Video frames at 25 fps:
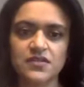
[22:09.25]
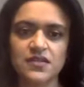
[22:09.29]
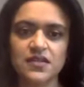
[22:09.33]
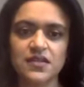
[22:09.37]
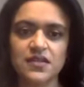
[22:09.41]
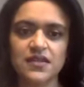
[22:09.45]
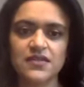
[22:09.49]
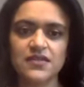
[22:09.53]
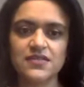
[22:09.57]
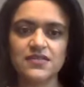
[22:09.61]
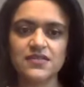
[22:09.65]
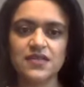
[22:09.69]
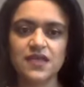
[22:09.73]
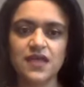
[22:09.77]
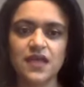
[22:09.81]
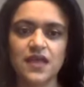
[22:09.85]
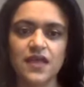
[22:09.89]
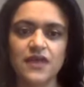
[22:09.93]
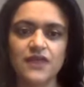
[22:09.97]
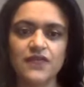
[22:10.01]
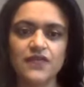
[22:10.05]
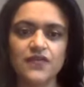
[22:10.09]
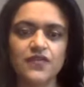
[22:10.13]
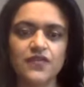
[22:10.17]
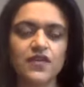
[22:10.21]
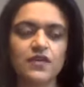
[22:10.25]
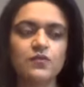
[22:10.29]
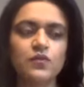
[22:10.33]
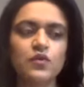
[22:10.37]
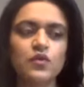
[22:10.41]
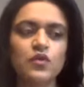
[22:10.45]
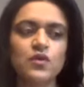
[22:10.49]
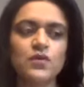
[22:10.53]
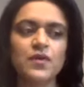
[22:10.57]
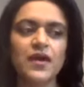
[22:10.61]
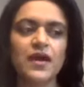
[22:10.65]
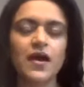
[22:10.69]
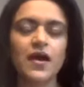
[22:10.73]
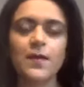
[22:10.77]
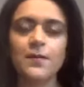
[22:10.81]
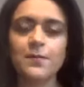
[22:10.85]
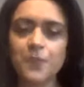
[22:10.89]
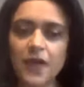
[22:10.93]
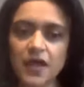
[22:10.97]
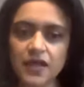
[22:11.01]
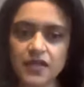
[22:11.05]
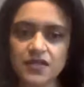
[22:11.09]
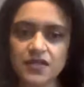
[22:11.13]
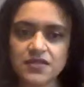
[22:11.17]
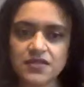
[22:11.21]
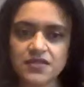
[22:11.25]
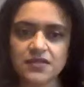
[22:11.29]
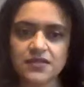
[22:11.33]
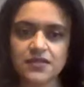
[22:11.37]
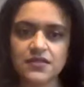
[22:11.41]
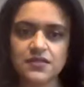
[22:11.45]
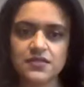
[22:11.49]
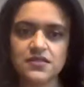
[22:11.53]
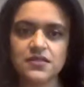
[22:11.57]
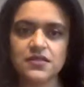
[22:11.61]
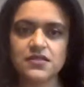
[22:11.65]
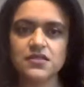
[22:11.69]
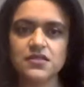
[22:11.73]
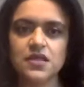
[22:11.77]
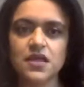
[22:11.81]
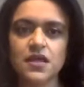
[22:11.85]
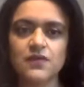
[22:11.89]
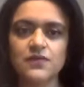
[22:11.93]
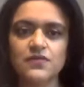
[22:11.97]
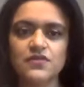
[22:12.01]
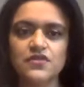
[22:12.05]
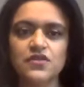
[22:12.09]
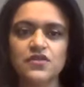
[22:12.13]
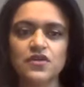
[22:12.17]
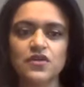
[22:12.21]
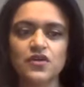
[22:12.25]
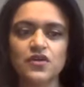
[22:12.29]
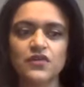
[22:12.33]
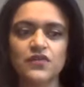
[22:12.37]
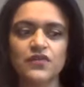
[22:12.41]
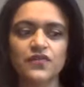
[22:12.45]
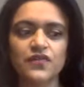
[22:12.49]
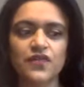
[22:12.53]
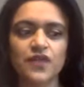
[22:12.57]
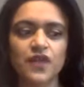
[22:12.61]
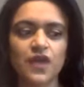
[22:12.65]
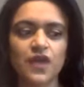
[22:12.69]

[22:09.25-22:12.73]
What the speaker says: That it's, if you think more about abundance in terms of